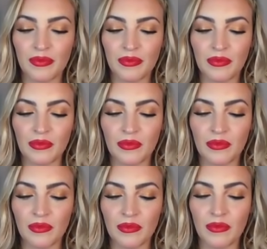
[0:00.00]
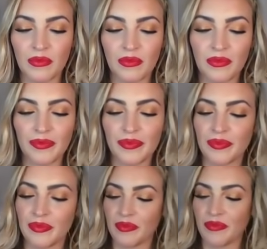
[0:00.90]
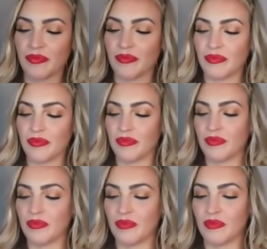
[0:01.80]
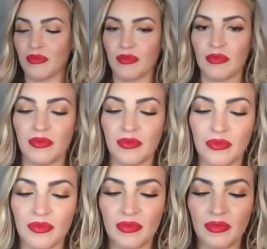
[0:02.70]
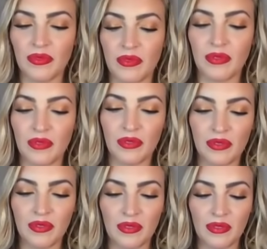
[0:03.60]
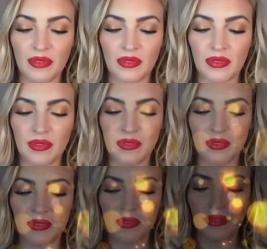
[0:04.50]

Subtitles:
[no speech]